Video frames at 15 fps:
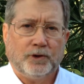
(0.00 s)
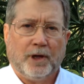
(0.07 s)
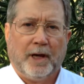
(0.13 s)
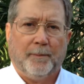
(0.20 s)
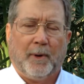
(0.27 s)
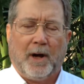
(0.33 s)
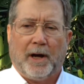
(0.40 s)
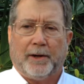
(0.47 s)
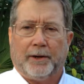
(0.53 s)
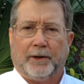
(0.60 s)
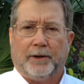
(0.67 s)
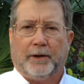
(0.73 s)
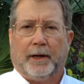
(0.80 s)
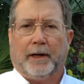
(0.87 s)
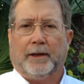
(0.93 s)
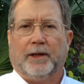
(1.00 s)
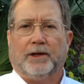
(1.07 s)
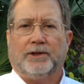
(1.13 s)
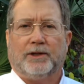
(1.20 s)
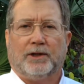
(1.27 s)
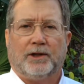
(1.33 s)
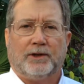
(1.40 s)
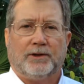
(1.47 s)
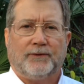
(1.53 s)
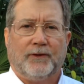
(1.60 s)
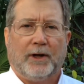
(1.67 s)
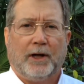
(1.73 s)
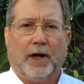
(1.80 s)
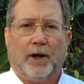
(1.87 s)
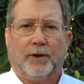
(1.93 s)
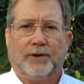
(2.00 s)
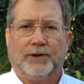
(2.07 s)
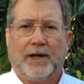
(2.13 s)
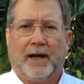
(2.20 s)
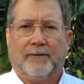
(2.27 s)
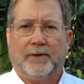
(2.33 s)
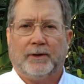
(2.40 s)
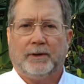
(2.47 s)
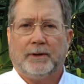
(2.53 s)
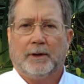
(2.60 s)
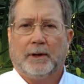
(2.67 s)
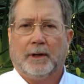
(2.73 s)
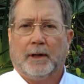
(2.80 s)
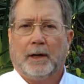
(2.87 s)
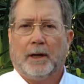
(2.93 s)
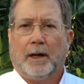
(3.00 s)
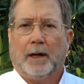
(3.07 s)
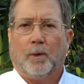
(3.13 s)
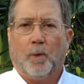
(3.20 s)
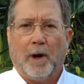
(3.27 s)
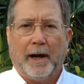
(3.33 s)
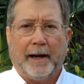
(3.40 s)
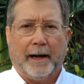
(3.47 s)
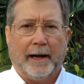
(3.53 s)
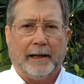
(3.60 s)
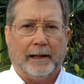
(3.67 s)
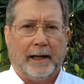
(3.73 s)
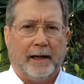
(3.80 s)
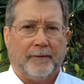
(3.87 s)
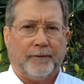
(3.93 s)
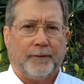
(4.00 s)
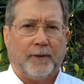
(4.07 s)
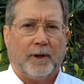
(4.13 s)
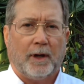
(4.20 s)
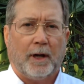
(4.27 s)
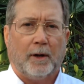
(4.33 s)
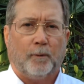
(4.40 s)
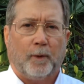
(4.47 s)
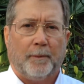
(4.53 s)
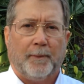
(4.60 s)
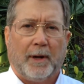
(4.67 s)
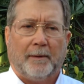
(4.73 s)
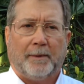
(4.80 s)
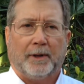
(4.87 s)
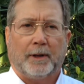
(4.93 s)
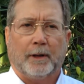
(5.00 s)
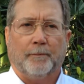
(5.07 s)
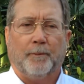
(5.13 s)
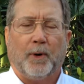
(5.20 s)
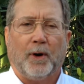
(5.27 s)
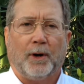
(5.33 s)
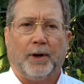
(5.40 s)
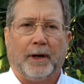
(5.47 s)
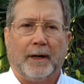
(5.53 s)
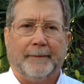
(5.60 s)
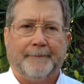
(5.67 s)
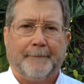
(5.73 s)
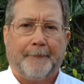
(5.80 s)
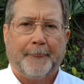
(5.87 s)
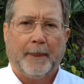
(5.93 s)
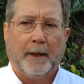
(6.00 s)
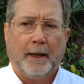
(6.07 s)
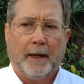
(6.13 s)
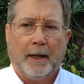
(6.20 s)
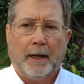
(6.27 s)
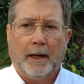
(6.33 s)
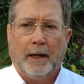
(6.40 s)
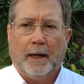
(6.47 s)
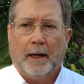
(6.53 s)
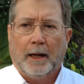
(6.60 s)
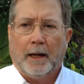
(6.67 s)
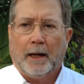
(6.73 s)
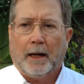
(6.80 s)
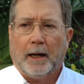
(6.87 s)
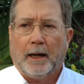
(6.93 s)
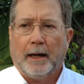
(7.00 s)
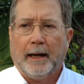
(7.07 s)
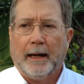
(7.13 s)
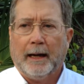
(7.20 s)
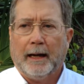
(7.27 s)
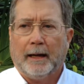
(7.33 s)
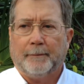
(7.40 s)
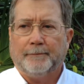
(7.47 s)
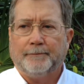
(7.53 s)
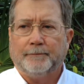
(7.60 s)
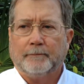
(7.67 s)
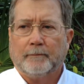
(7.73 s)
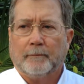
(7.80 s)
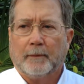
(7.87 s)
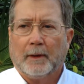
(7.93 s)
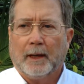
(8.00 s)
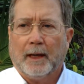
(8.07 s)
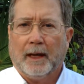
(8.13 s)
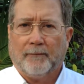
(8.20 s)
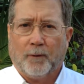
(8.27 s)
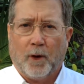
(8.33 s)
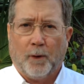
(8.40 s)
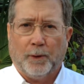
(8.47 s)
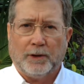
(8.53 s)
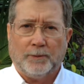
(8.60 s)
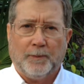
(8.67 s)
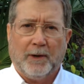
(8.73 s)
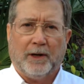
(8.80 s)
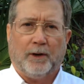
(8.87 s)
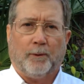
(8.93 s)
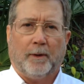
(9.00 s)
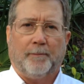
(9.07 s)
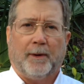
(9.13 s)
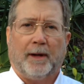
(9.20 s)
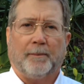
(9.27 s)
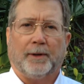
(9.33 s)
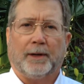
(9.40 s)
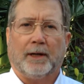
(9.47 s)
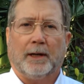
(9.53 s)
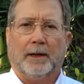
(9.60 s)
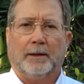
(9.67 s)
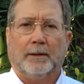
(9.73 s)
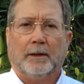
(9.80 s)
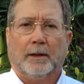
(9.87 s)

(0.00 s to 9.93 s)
Jay Bonner, and this is Video 7, Why I Left the Republican Party. I have always been a Republican.